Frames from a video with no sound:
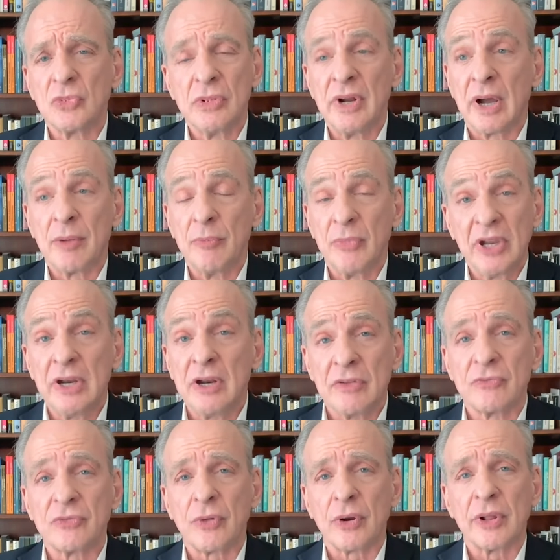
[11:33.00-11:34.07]
uh,
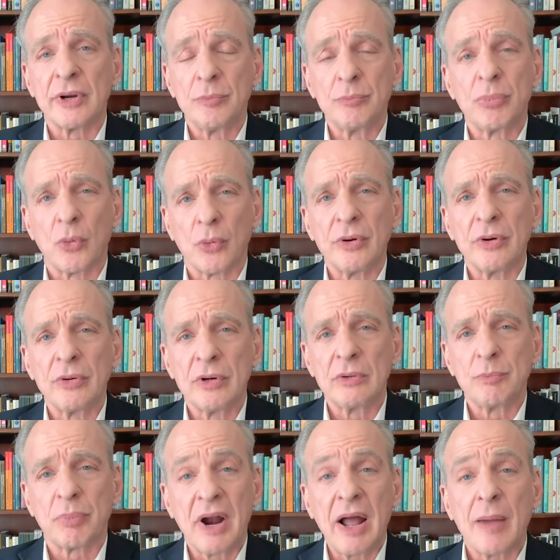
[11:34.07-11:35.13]
meaningful and important
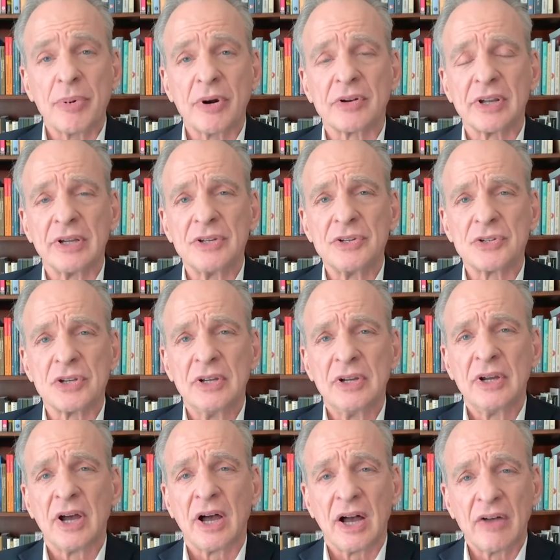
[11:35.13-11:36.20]
properties
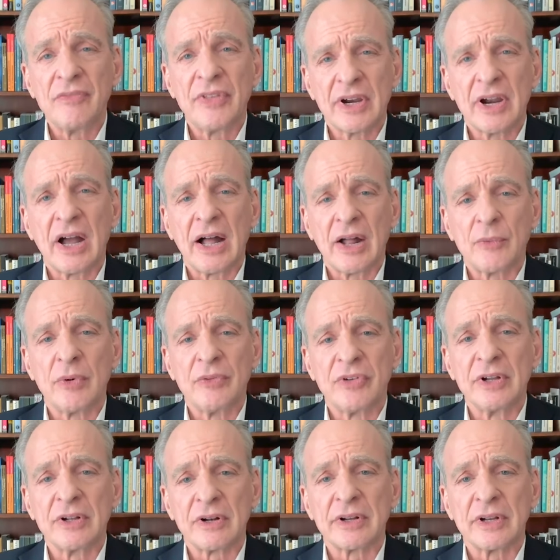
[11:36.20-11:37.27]
of the God
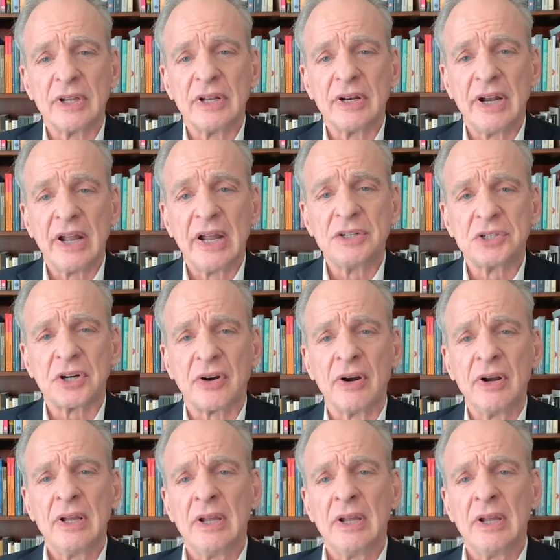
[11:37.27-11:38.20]
revealed in nature.